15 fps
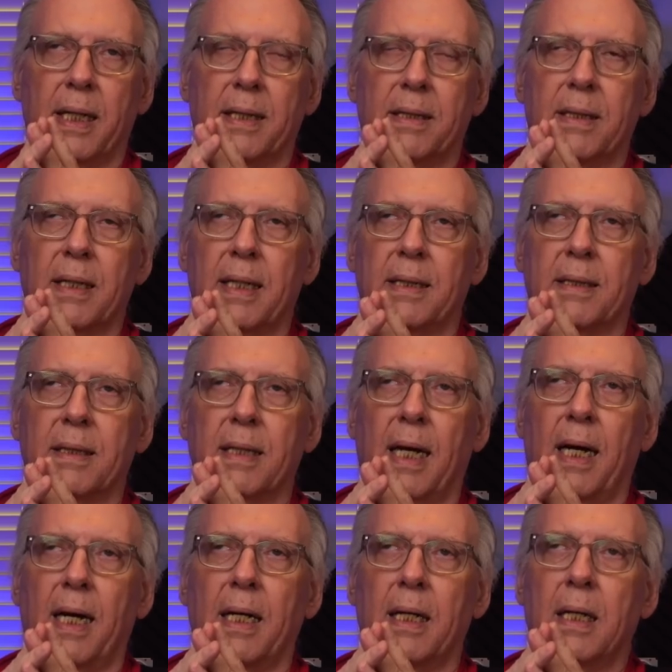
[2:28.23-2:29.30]
It's it's
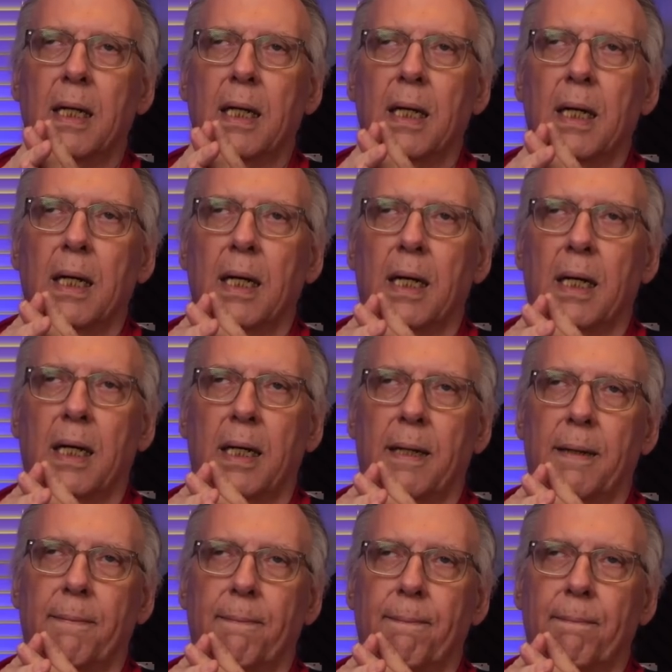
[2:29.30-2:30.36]
not,
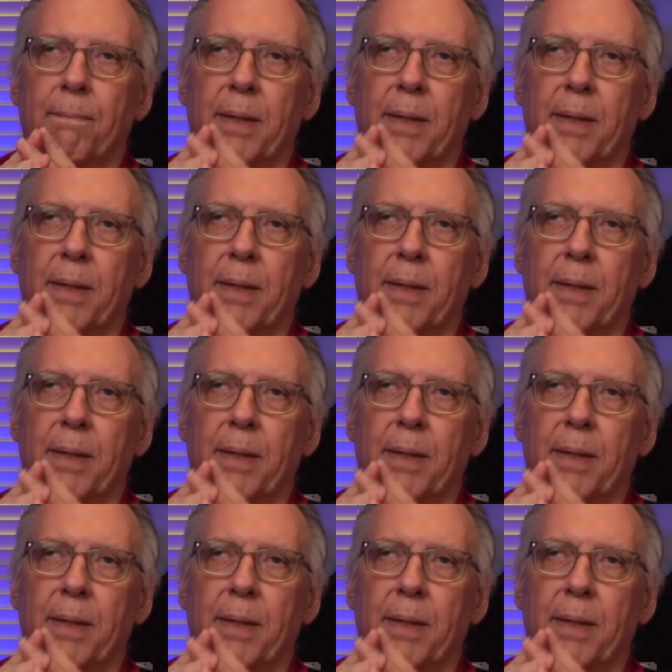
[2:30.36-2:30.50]
um,